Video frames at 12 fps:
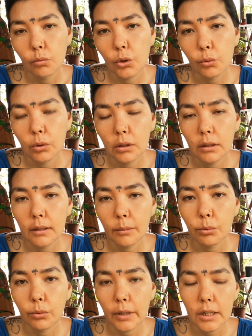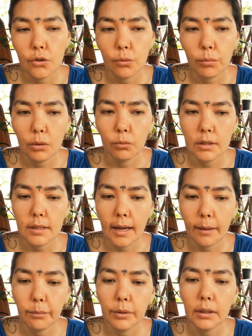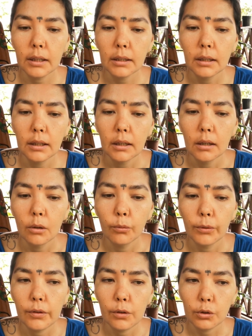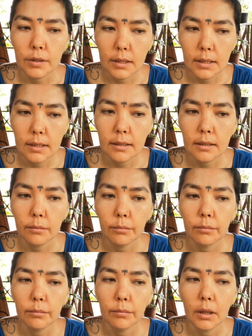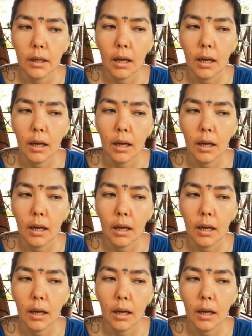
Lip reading: You will elaborate to me what's happening with your system.